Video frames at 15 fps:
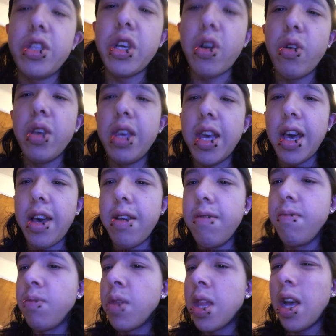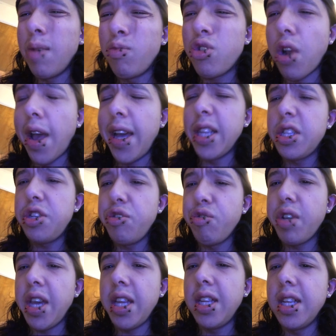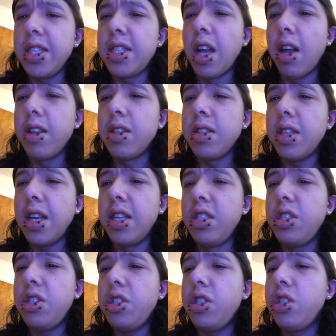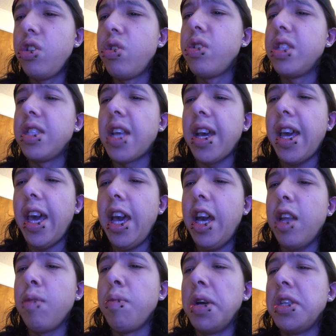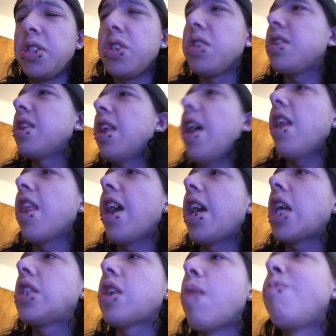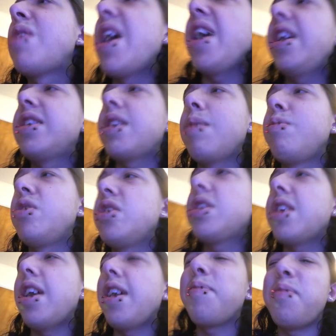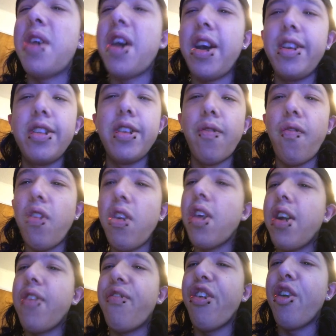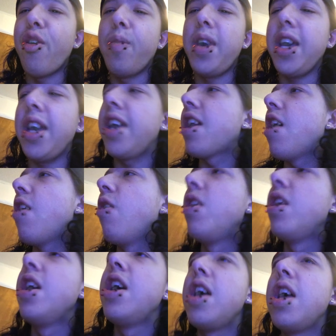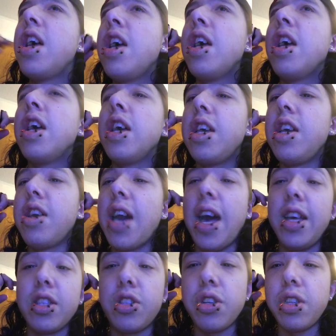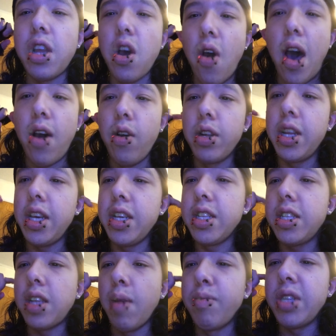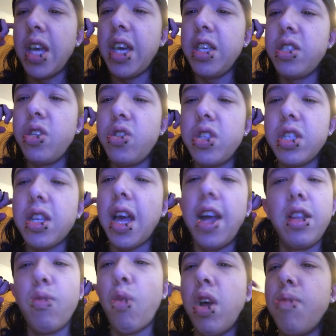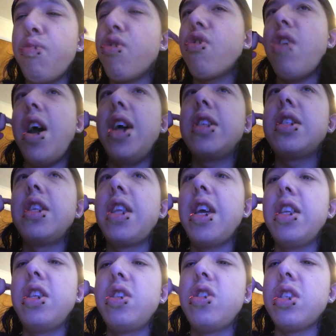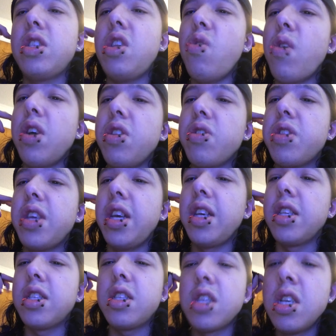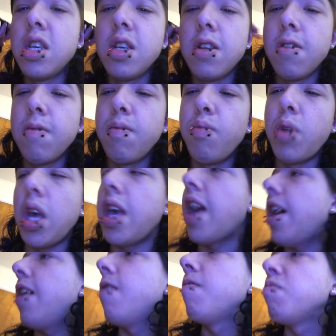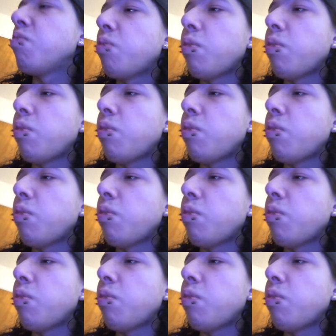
So yeah, I'm trying to get it done as soon as I can, but it's just that like some days I'm just like, man, I don't feel like filming, you know. You guys should know how it is. Some days you just kind of want to procrastinate and just do other things. But yeah.